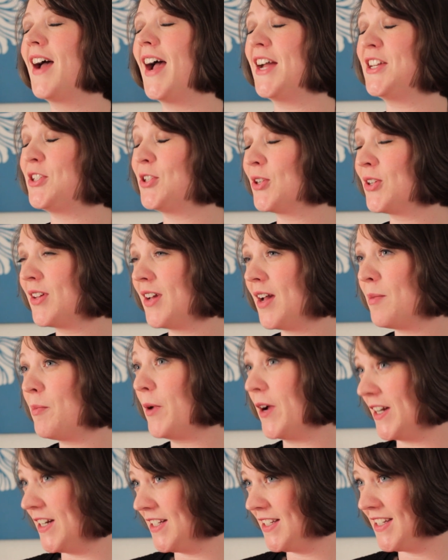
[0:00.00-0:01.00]
I took a
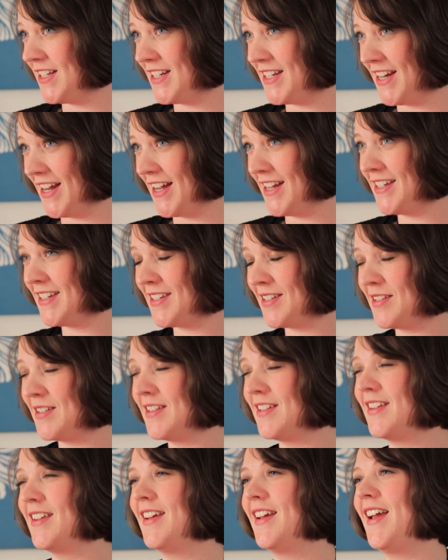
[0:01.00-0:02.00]
pregnancy test,
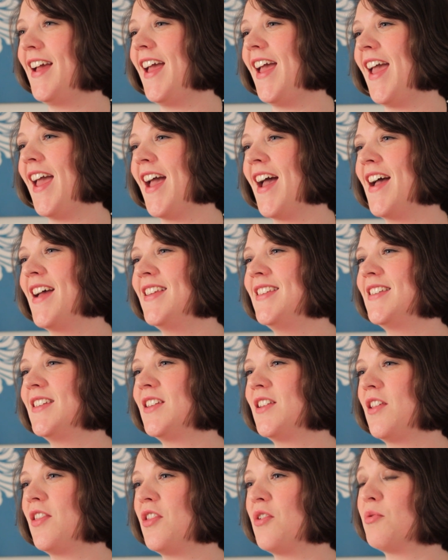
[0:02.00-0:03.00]

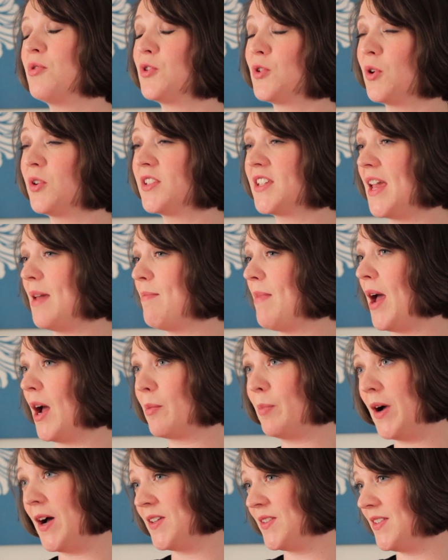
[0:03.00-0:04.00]
and the results came
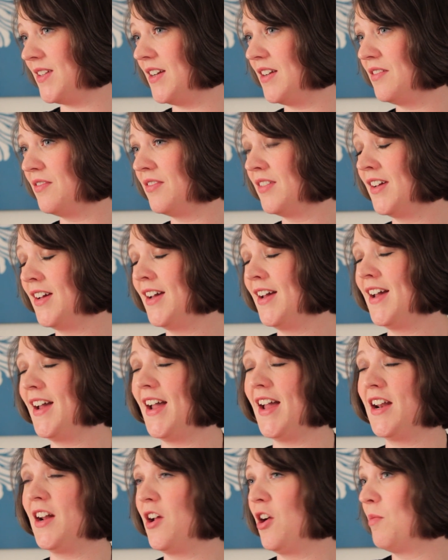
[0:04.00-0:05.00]
back positive,
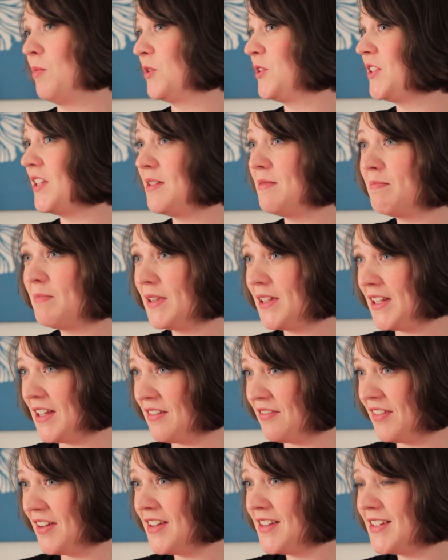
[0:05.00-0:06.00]
and I almost didn't
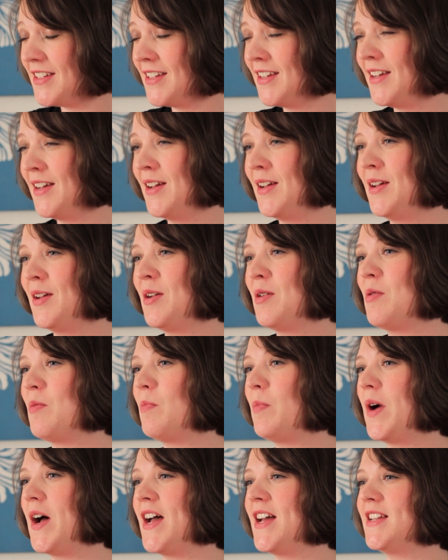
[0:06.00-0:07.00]
believe it,
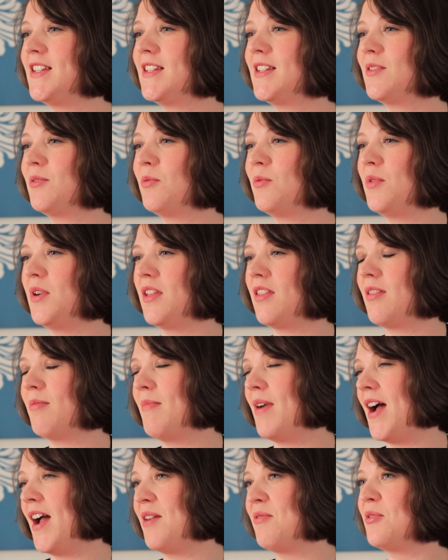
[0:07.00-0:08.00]
but with
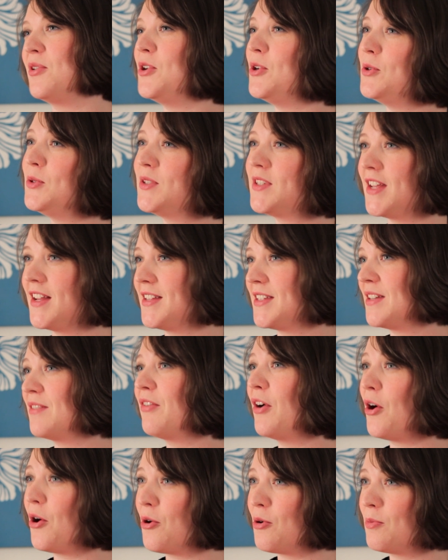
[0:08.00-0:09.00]
my renewed sense
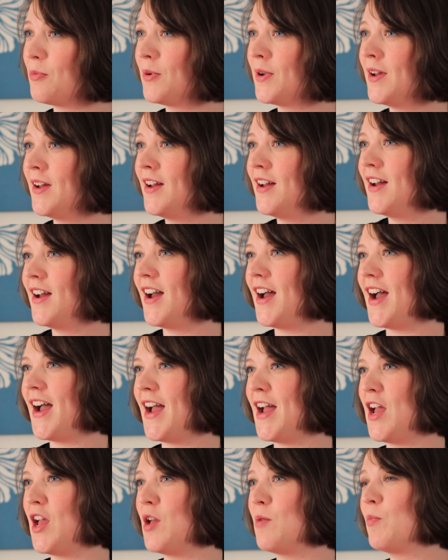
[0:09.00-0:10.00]
of hope,
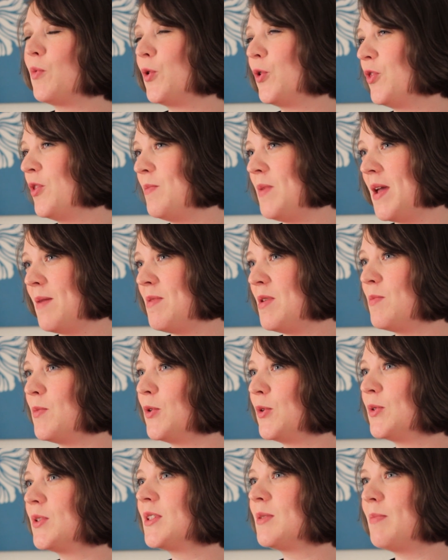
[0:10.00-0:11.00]
I pulled the baby
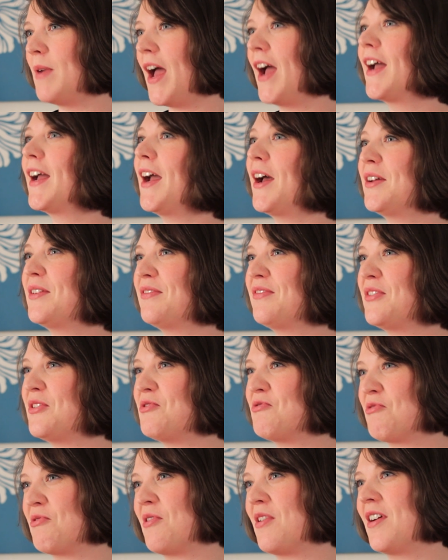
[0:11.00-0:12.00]
boots back out of the
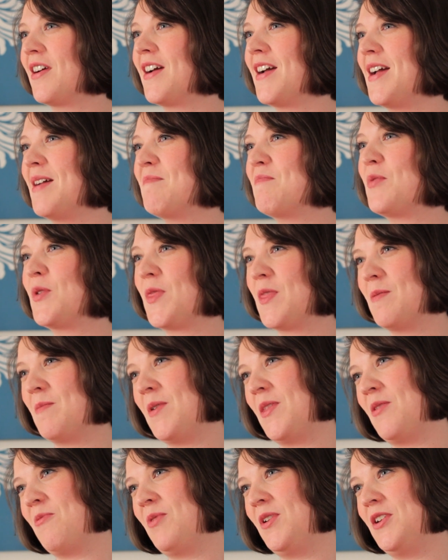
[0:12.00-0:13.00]
drawer and put them
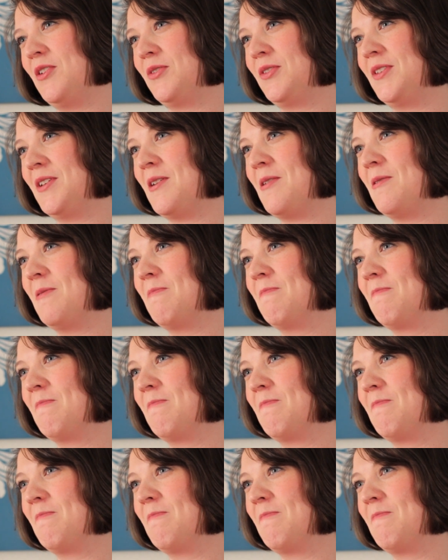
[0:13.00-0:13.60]
on the windowsill.